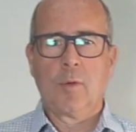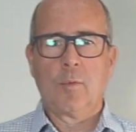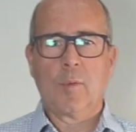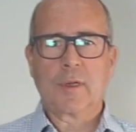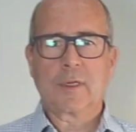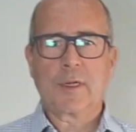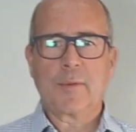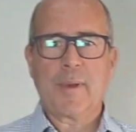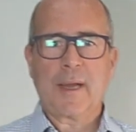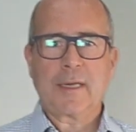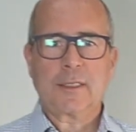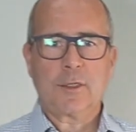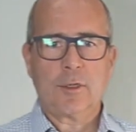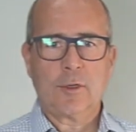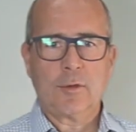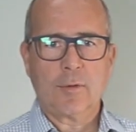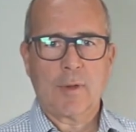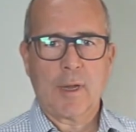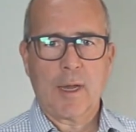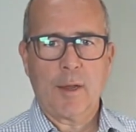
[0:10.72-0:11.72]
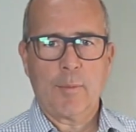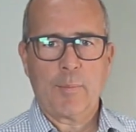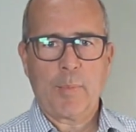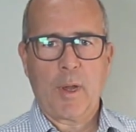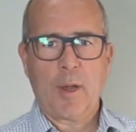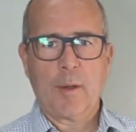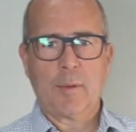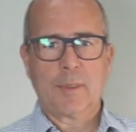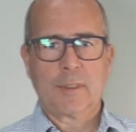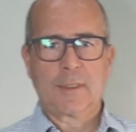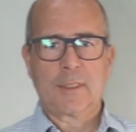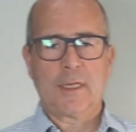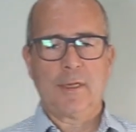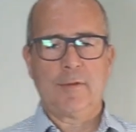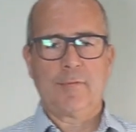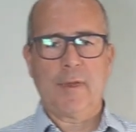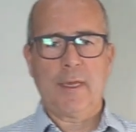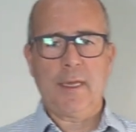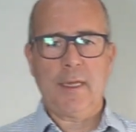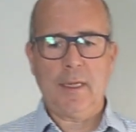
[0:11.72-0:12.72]
Welcome back to Parweld
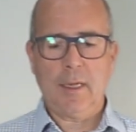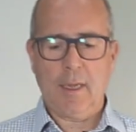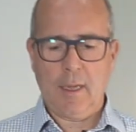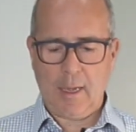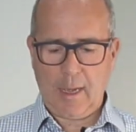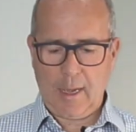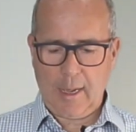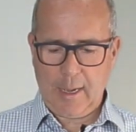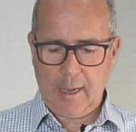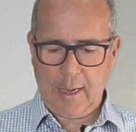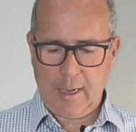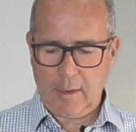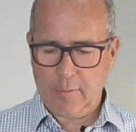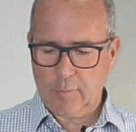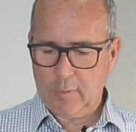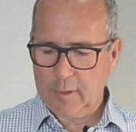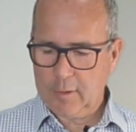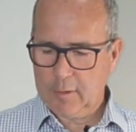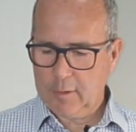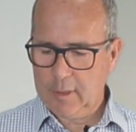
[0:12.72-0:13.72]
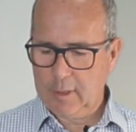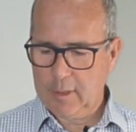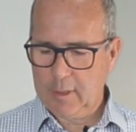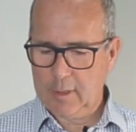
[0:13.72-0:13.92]
TV. We're